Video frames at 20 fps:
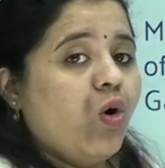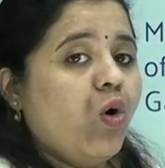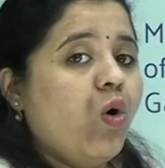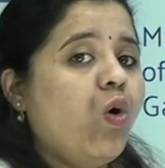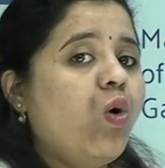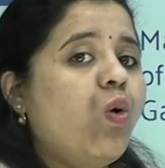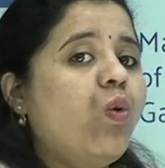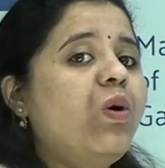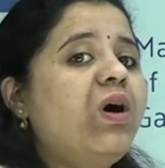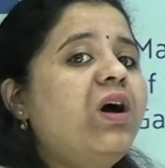
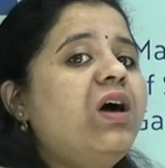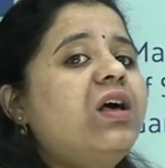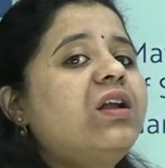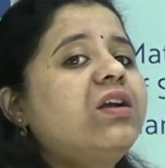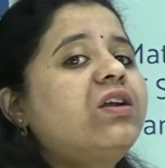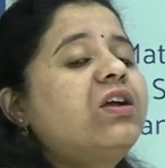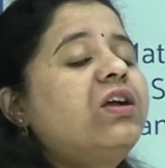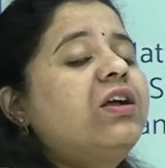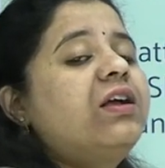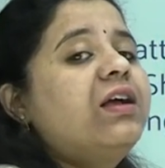
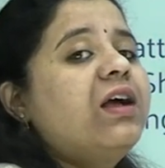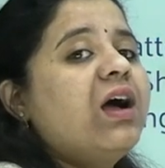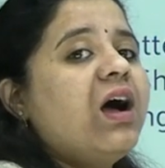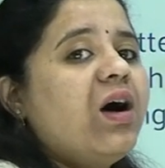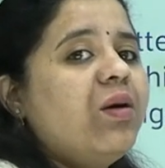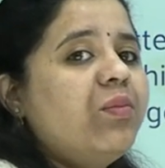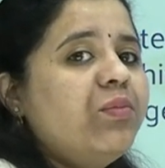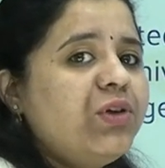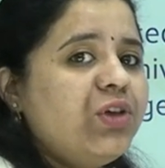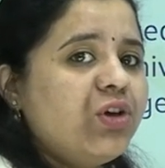
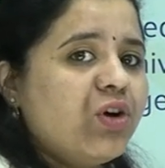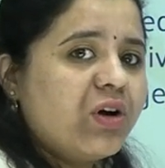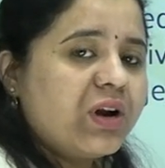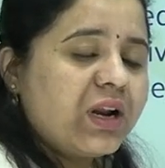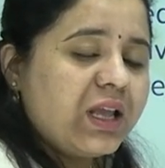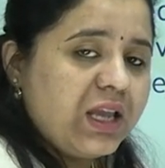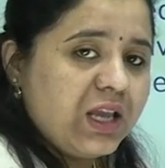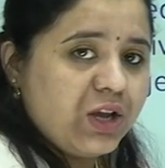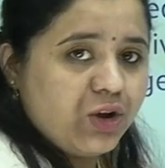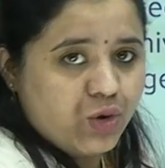overcome
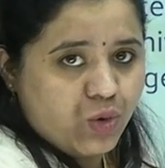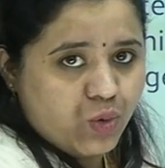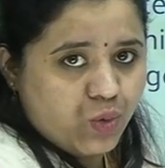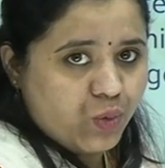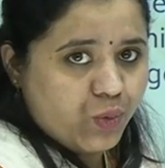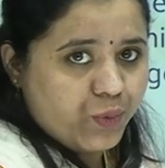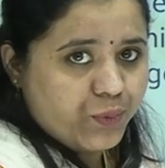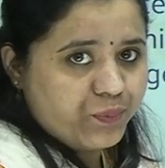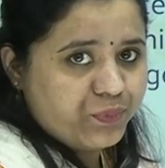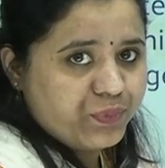your
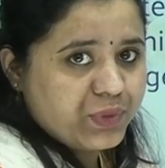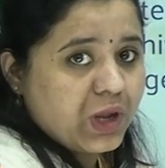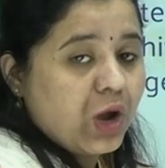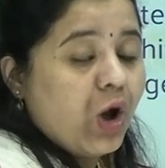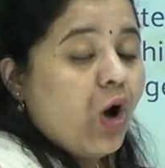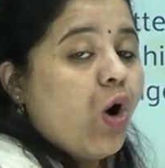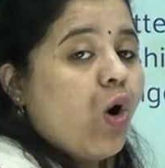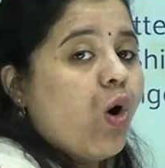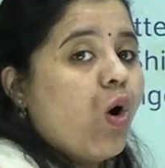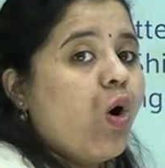ego,
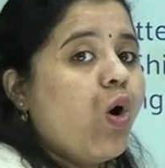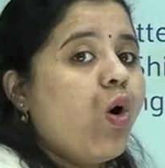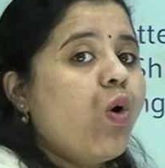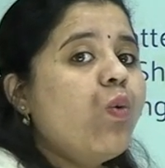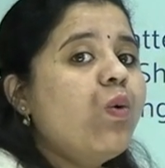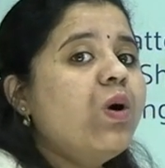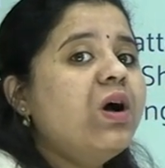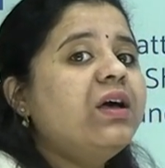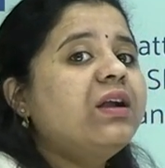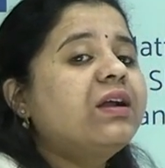
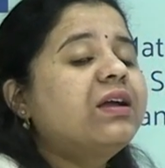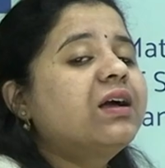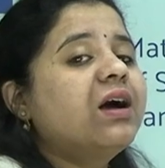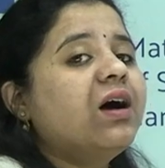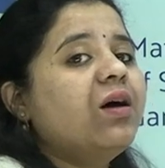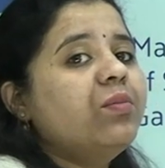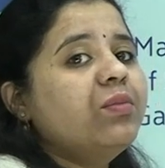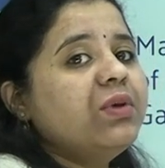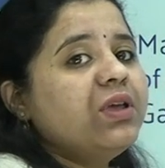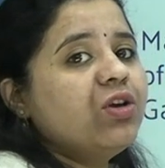
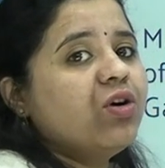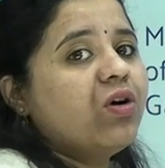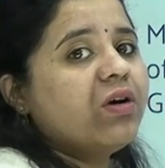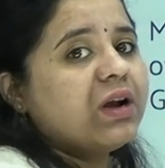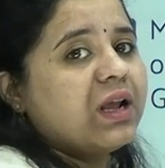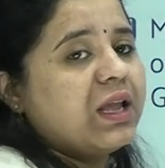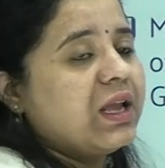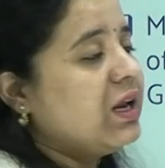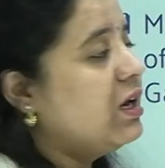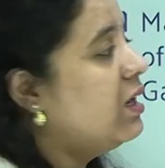overcome
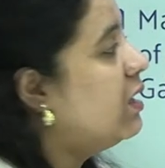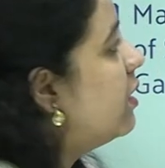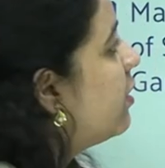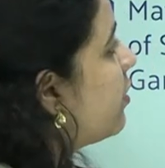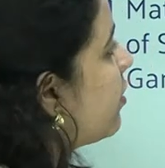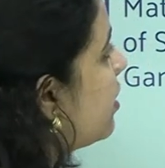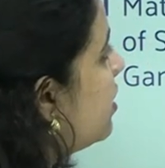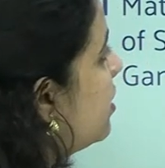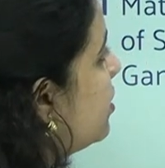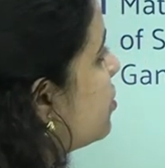your
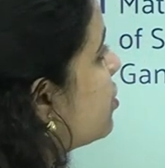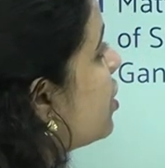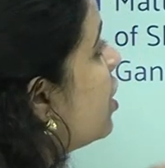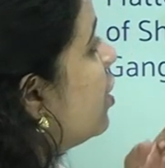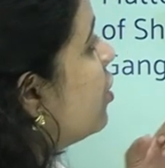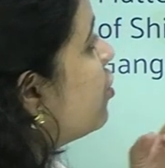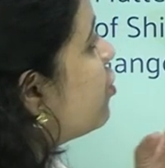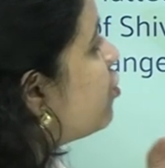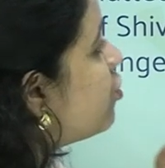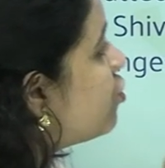ignorance,
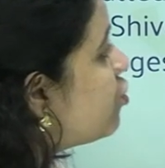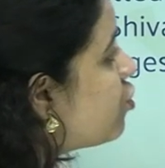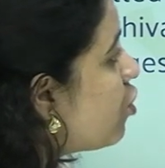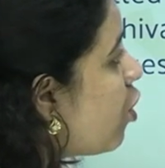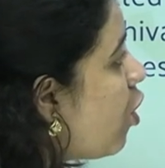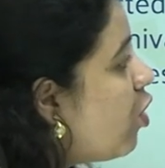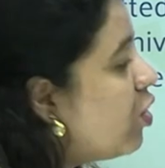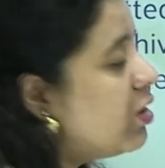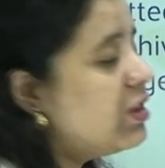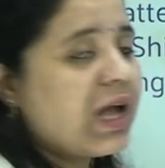
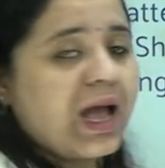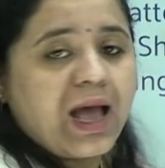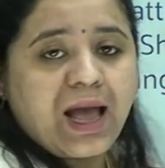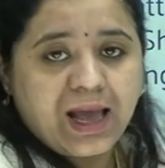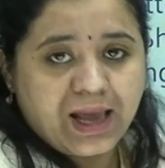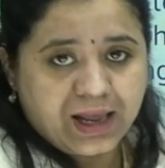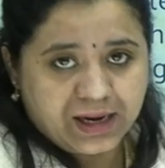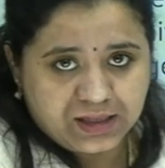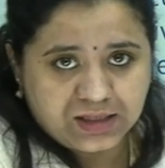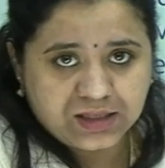so
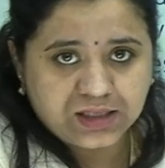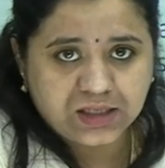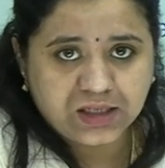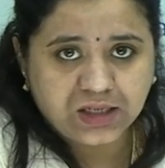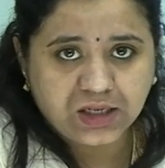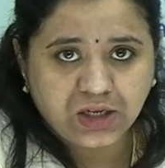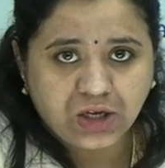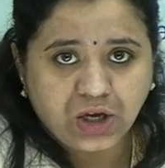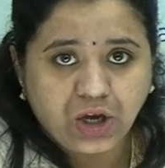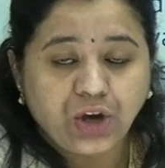that
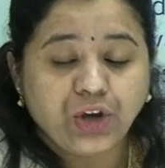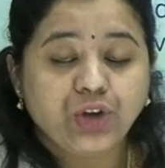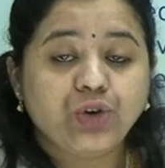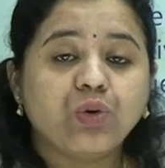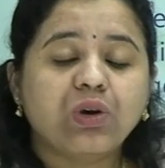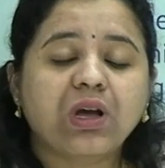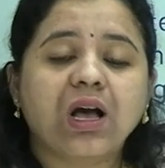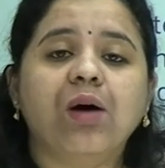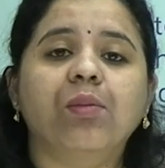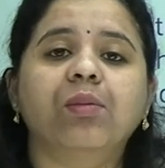
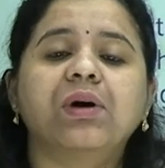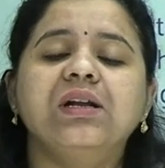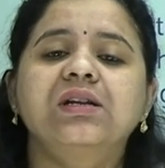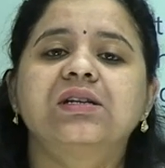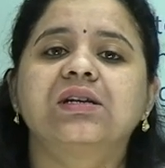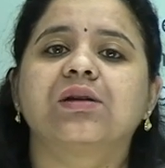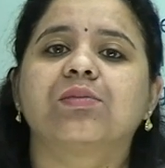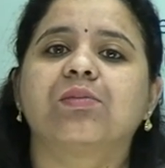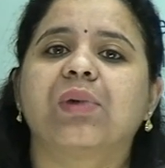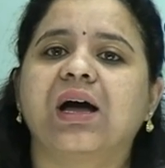you come
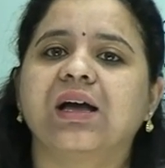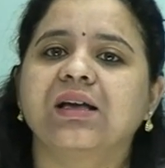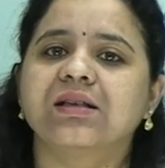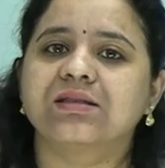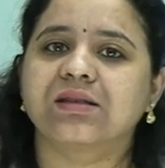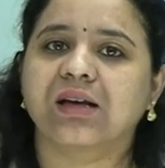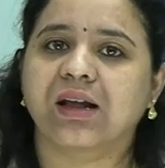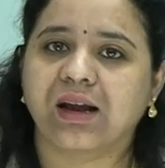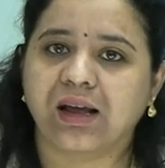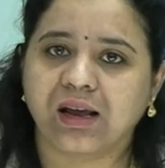under my
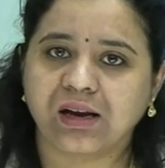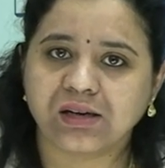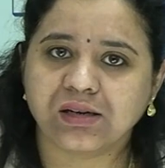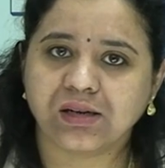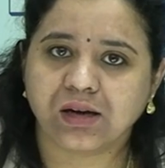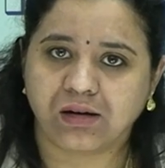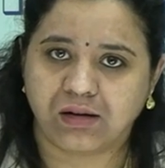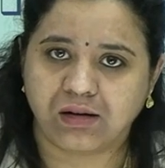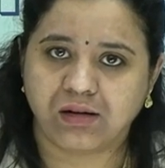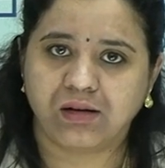
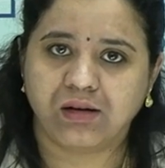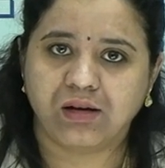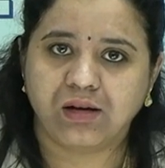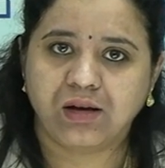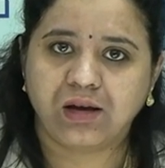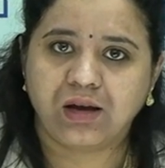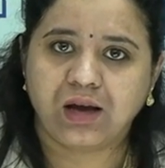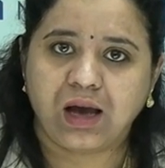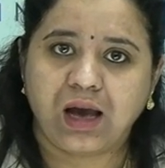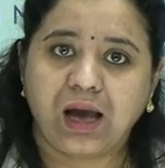surrender
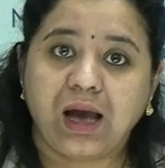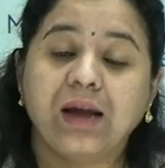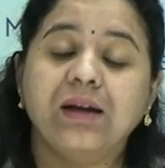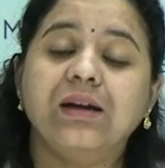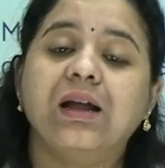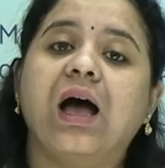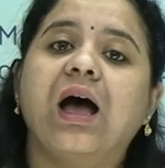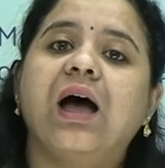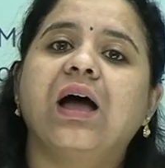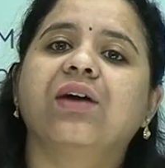
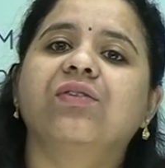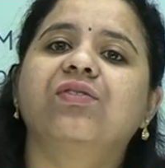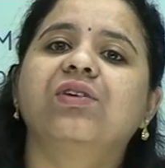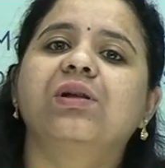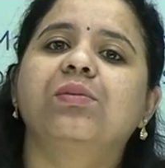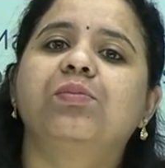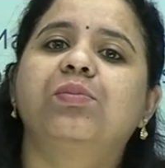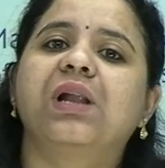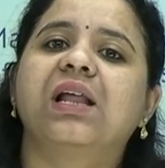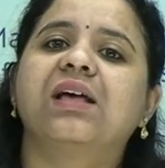and I
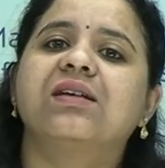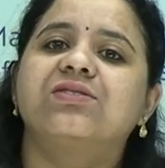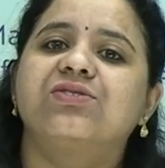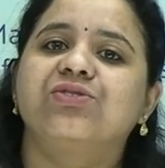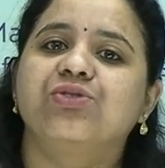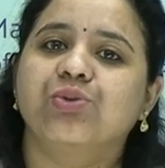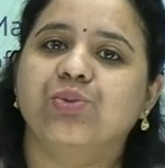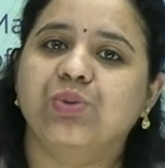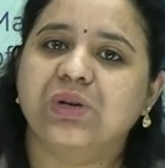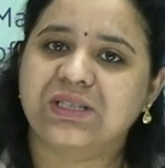will
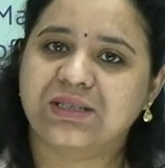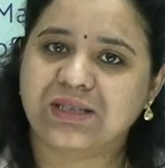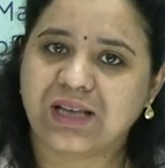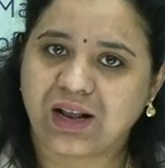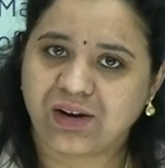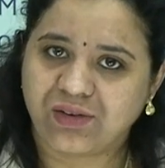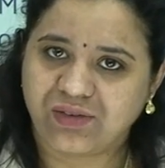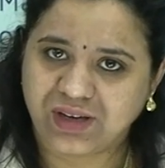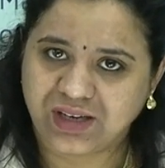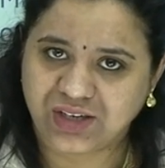bless you with
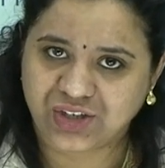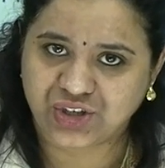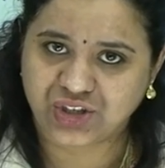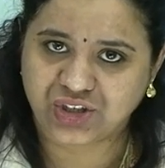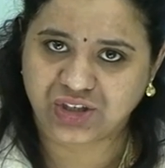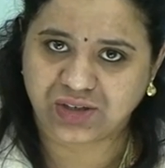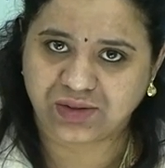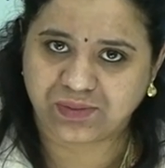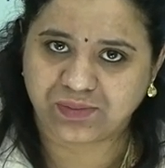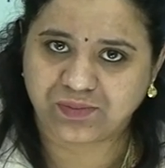
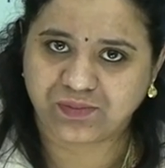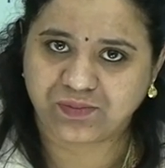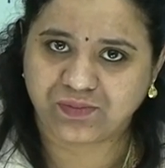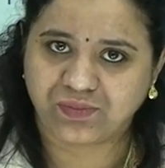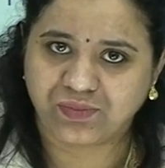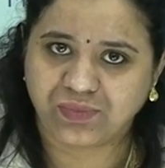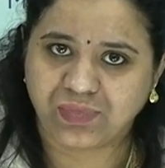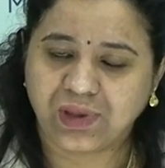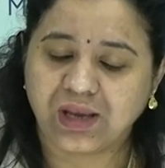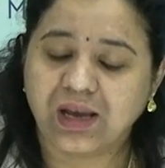salvation,
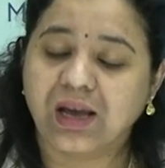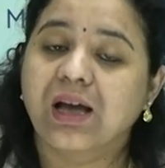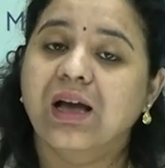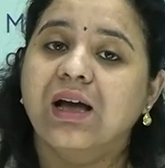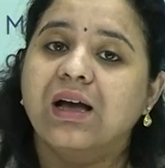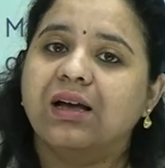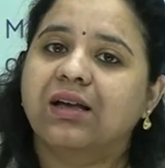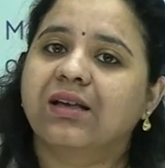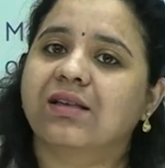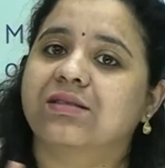
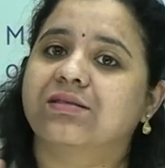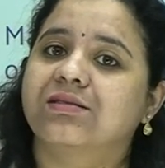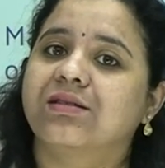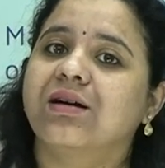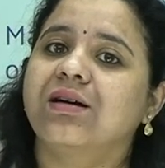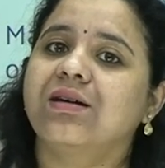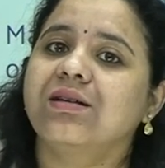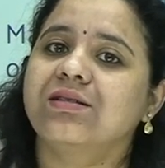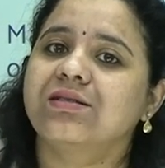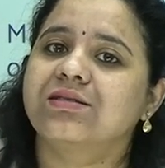is the